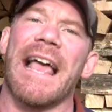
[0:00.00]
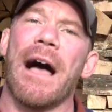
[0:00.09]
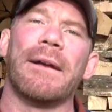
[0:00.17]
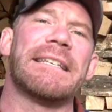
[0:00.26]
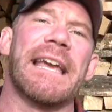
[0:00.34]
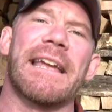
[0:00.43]

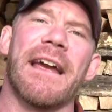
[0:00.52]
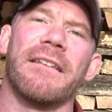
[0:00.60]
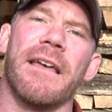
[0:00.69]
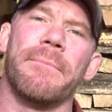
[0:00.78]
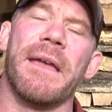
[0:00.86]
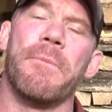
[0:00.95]
how I take care
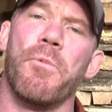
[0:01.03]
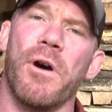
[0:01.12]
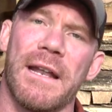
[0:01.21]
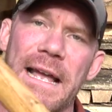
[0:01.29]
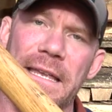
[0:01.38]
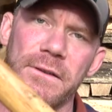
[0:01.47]
of them, and
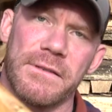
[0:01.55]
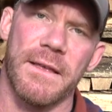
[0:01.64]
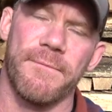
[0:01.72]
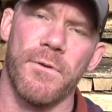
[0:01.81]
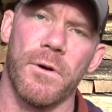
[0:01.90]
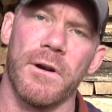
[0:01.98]
what I use
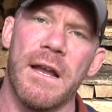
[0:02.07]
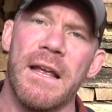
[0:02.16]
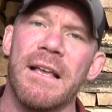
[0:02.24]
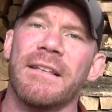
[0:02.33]
them for.